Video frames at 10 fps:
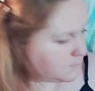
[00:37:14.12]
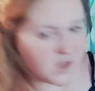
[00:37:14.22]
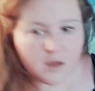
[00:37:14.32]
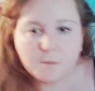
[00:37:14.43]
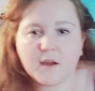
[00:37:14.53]

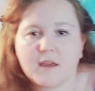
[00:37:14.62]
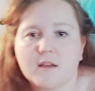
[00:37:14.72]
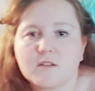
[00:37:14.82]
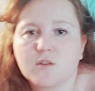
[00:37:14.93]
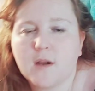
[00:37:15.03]
But yeah,
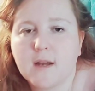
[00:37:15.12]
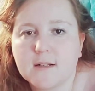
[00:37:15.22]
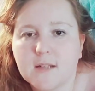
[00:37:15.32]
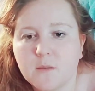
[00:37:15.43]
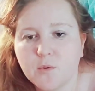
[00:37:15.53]
so I got
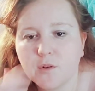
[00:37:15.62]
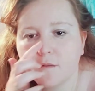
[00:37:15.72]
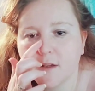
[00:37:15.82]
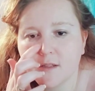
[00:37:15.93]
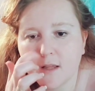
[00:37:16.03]
10 more of
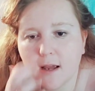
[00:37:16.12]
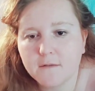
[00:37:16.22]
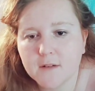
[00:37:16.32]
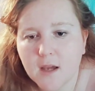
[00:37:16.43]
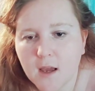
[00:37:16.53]
these left.
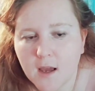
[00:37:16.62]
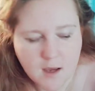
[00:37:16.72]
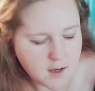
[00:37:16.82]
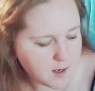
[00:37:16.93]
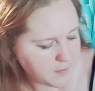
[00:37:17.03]

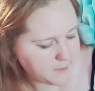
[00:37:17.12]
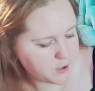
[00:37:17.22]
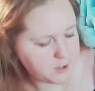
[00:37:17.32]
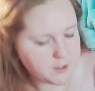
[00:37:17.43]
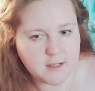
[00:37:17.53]
I'm actually
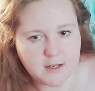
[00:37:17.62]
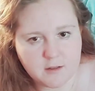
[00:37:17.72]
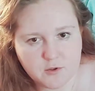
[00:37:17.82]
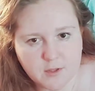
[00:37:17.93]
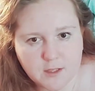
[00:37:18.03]
going to take a
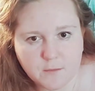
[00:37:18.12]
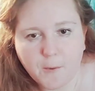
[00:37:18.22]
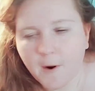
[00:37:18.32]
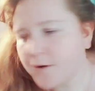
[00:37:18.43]
drink of water.